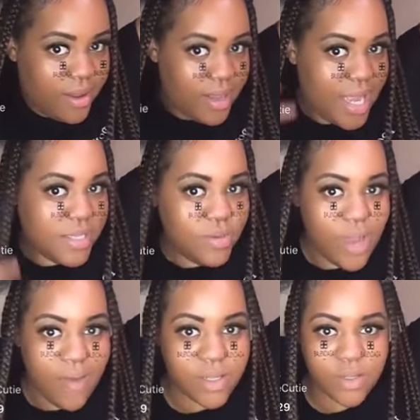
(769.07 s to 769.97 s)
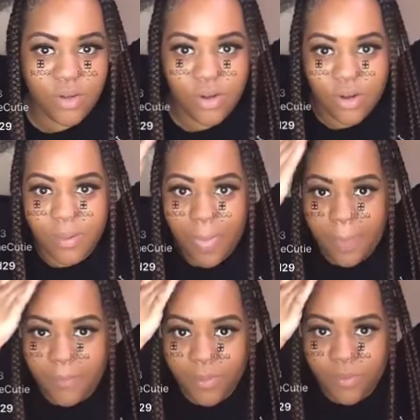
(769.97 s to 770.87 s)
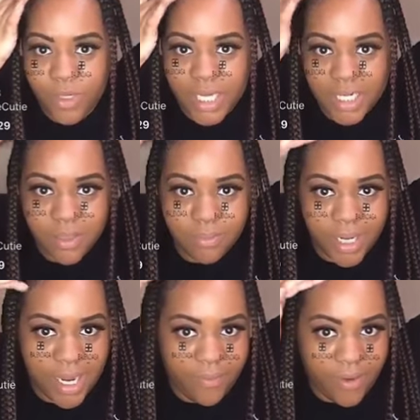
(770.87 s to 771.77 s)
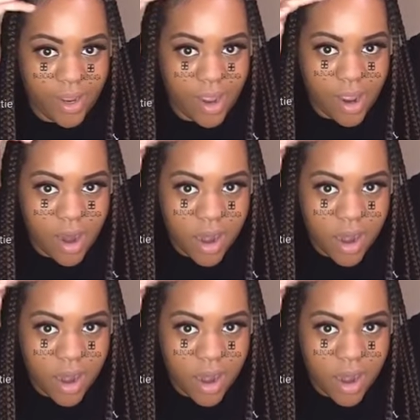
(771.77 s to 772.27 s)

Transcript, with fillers: I do have a song which I should play that for y'all.